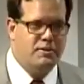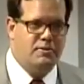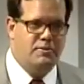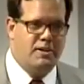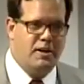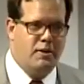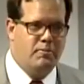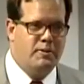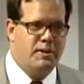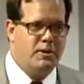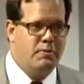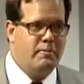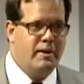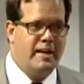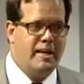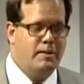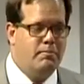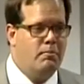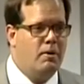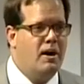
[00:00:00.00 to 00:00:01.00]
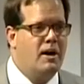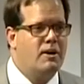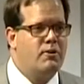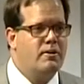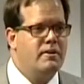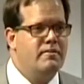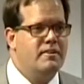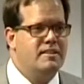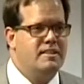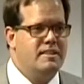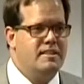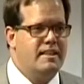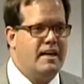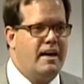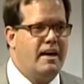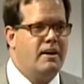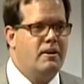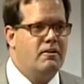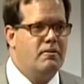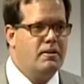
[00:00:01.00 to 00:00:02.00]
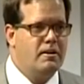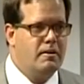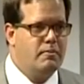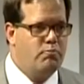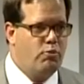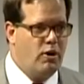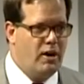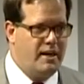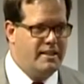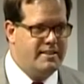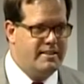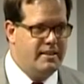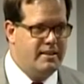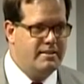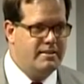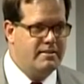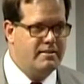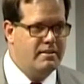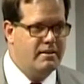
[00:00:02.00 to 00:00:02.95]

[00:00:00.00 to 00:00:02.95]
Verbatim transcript: Chairman, you're making a mockery of this entire process.